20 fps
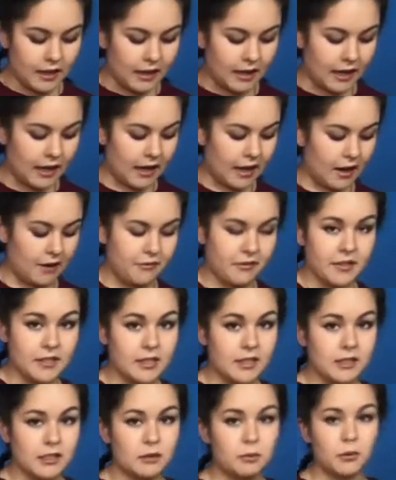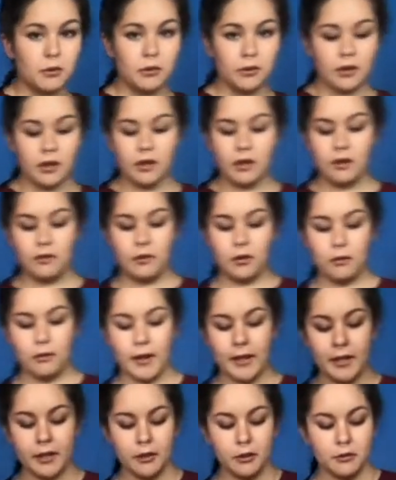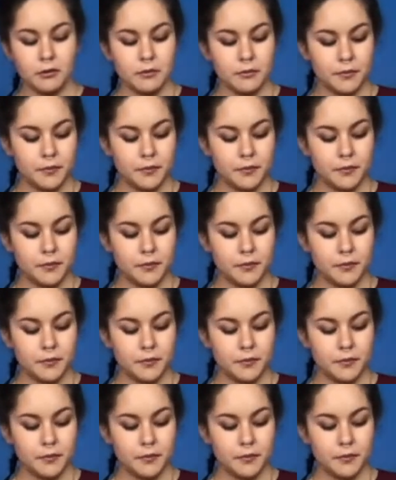1/2 teaspoon of oregano.